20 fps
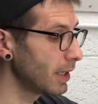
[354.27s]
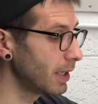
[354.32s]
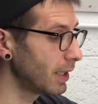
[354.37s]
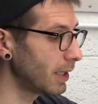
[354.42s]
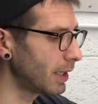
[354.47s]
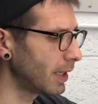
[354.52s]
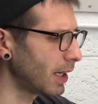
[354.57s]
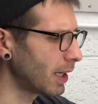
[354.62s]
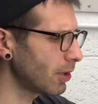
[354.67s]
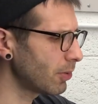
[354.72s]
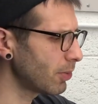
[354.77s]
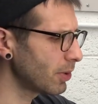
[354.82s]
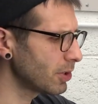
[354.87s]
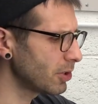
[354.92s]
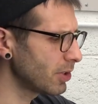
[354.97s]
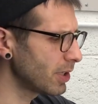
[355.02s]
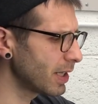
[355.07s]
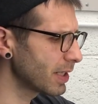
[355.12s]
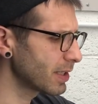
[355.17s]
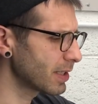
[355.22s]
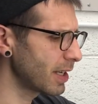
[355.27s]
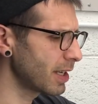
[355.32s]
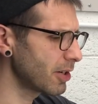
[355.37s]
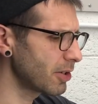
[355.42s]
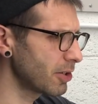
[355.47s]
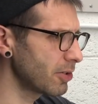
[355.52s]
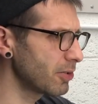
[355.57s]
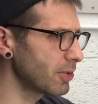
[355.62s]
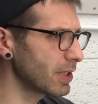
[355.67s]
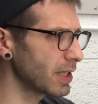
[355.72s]
I don't want you guys to
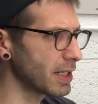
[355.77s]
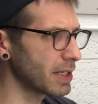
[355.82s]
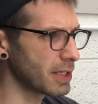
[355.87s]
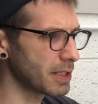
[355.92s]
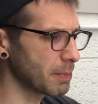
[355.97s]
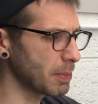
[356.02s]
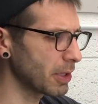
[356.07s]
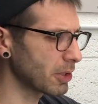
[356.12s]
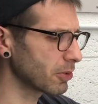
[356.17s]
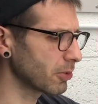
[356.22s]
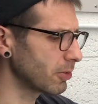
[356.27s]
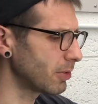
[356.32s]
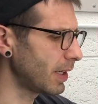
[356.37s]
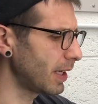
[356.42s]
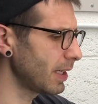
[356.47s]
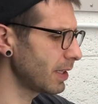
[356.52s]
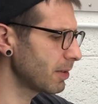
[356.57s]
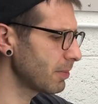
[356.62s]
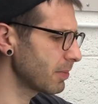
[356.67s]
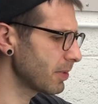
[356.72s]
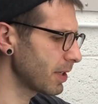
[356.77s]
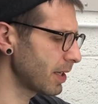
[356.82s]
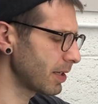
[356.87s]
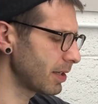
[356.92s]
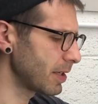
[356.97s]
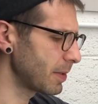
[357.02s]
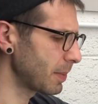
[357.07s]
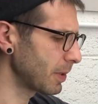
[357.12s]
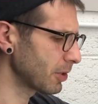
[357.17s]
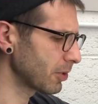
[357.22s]
introduce any special items, any
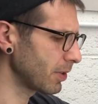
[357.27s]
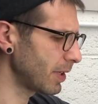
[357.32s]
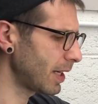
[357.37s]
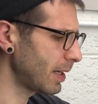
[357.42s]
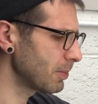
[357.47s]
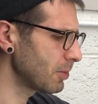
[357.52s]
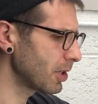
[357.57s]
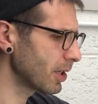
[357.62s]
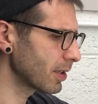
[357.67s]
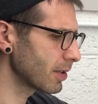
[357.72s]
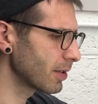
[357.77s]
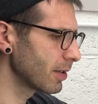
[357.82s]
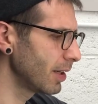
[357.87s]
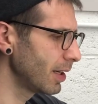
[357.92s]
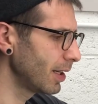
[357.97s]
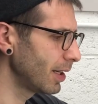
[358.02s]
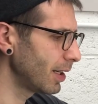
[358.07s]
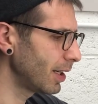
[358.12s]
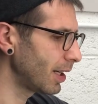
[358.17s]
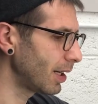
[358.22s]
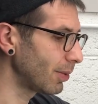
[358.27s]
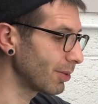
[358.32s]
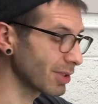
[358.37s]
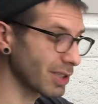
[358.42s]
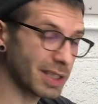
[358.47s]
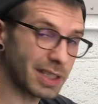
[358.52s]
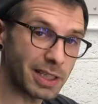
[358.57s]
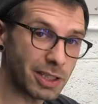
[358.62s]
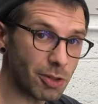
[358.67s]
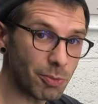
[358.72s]
special objects. We're just
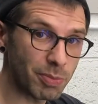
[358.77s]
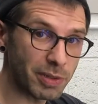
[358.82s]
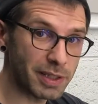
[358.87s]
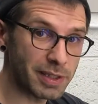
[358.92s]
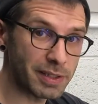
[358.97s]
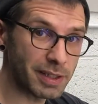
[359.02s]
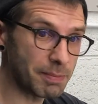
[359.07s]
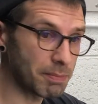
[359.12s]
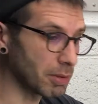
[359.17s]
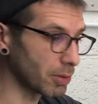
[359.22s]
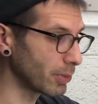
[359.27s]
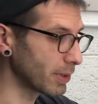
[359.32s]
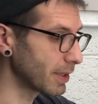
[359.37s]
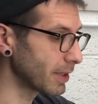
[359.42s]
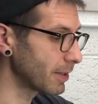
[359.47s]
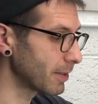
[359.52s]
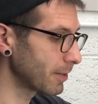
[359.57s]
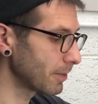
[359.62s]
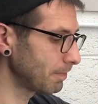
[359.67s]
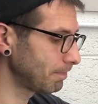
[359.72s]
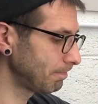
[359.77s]
going to go pretty simple with this.